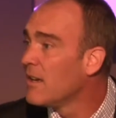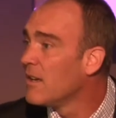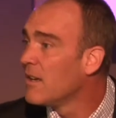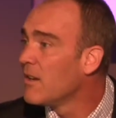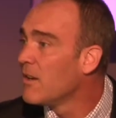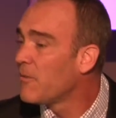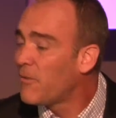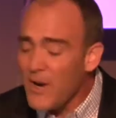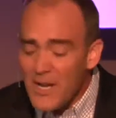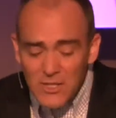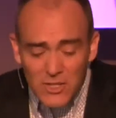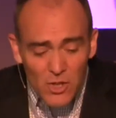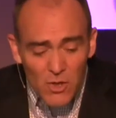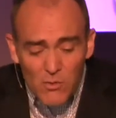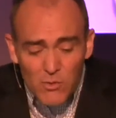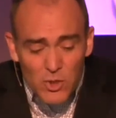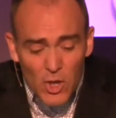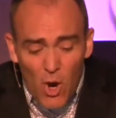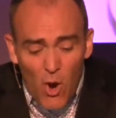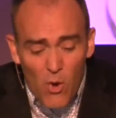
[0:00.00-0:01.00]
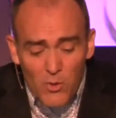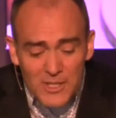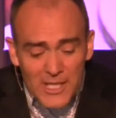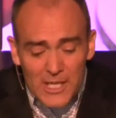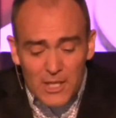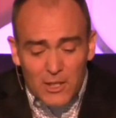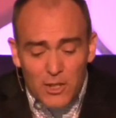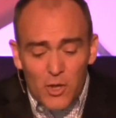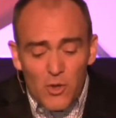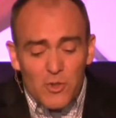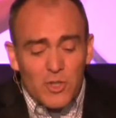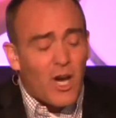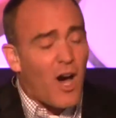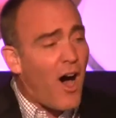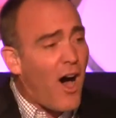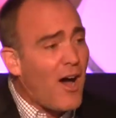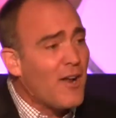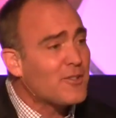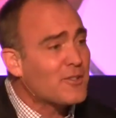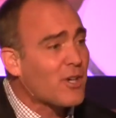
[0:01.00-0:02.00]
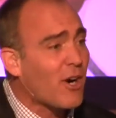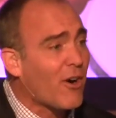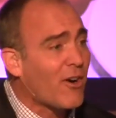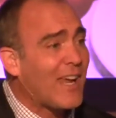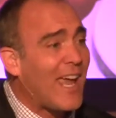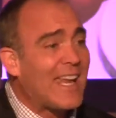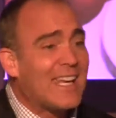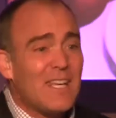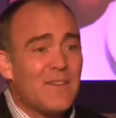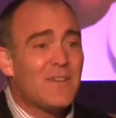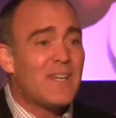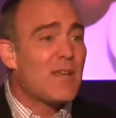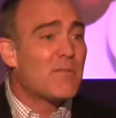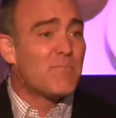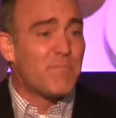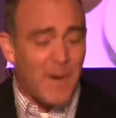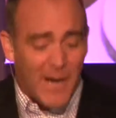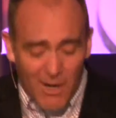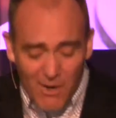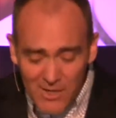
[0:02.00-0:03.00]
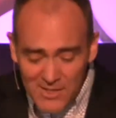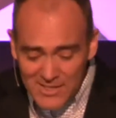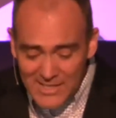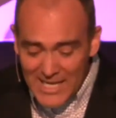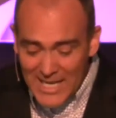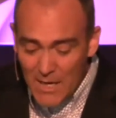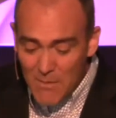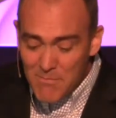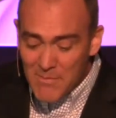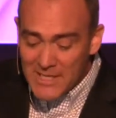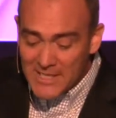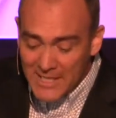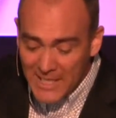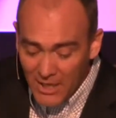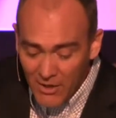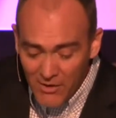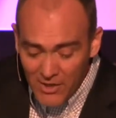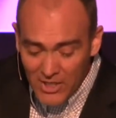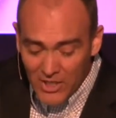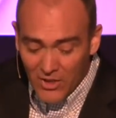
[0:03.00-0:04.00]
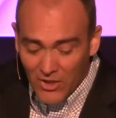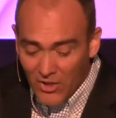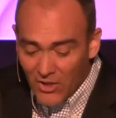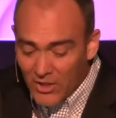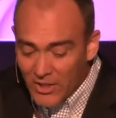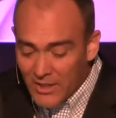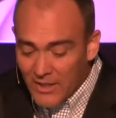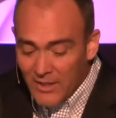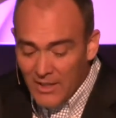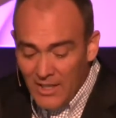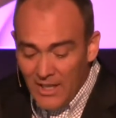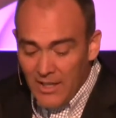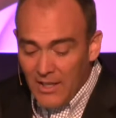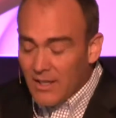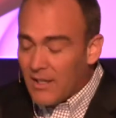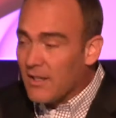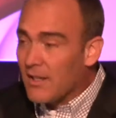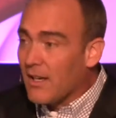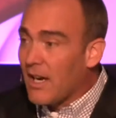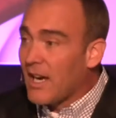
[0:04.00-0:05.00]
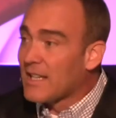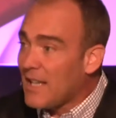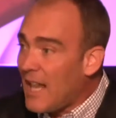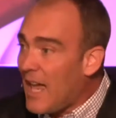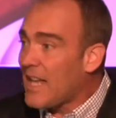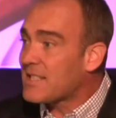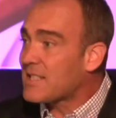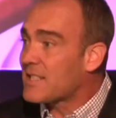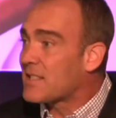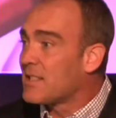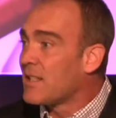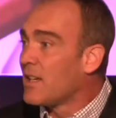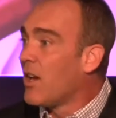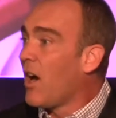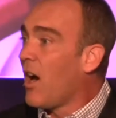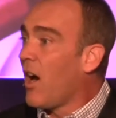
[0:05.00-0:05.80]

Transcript: Friends, you don't include contrary and even embarrassing material unless,